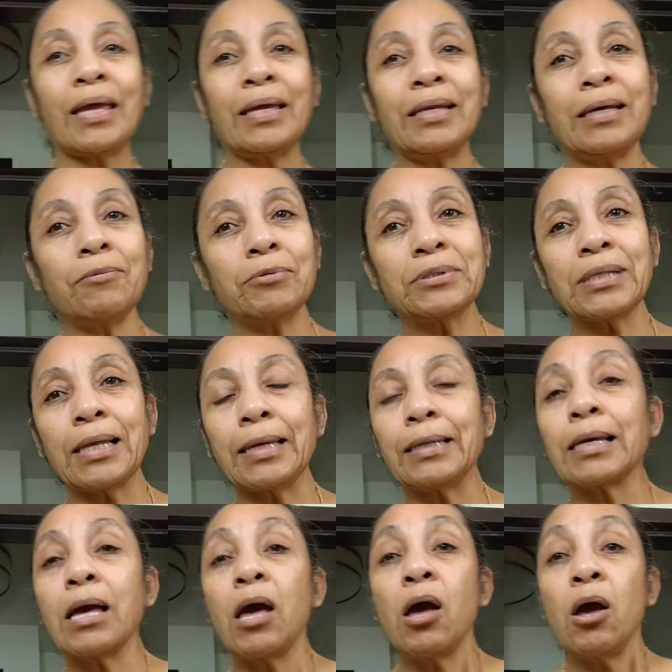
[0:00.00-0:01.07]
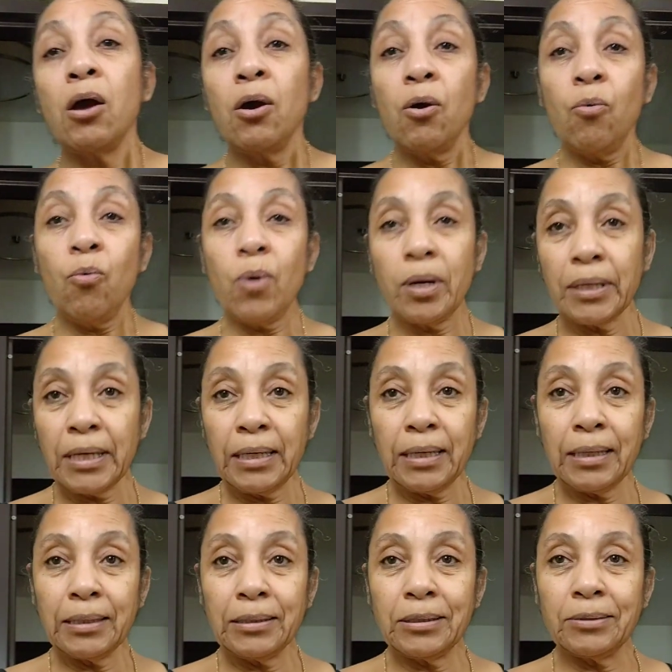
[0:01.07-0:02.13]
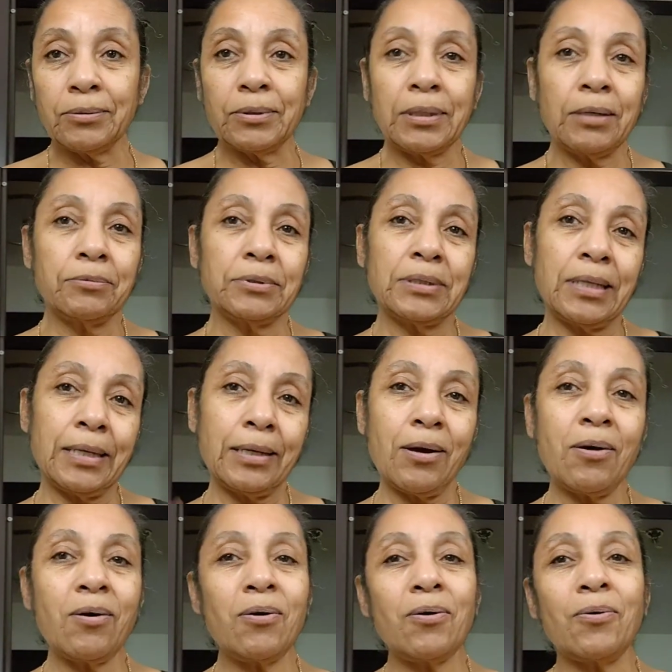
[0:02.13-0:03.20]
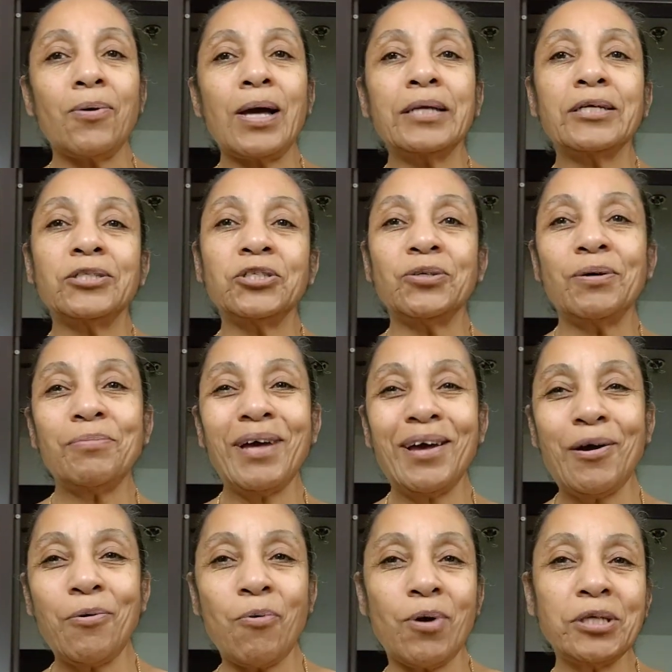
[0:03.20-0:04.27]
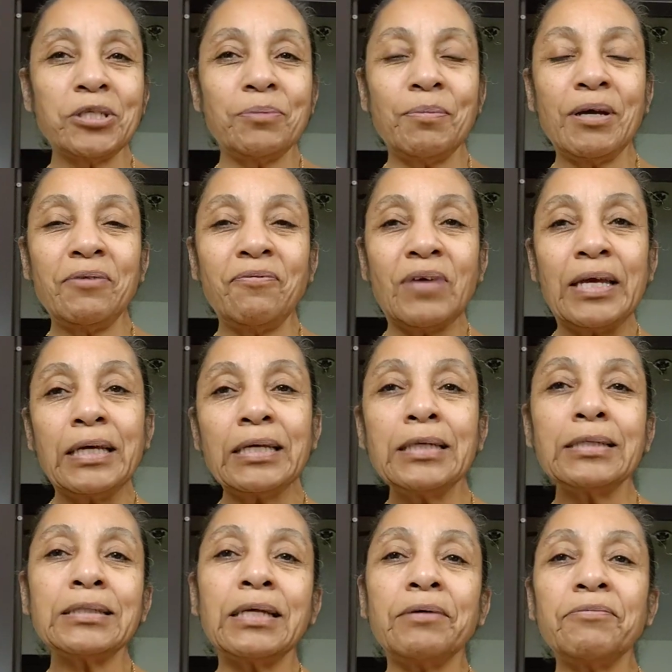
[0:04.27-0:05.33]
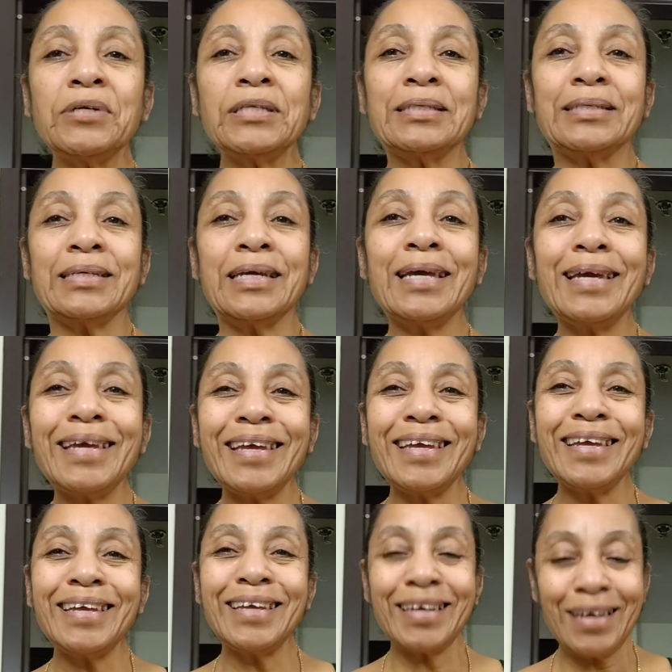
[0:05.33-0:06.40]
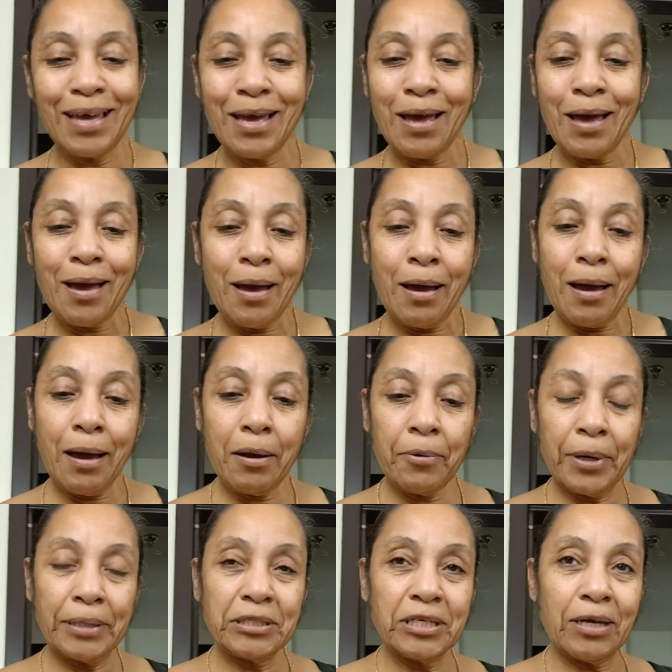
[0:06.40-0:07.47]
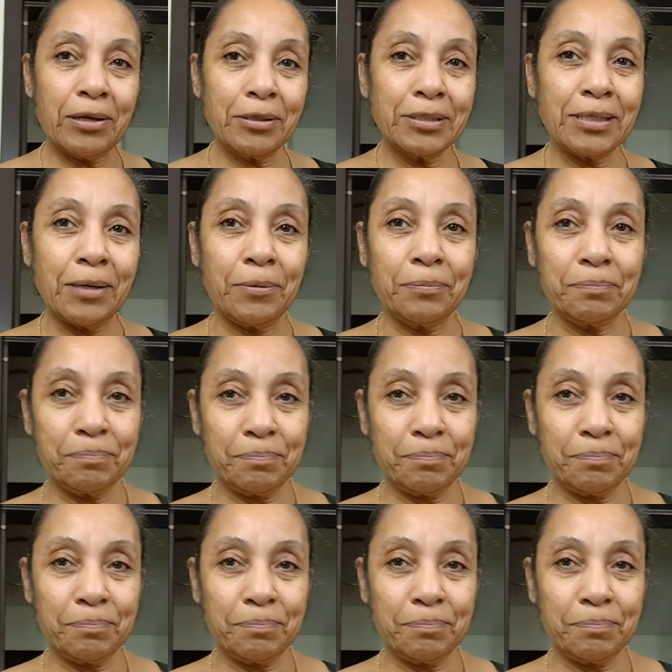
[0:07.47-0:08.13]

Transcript: And I was like, what can I do? And I was like, oh, I could show them how I wash my face every day. All right, y'all. So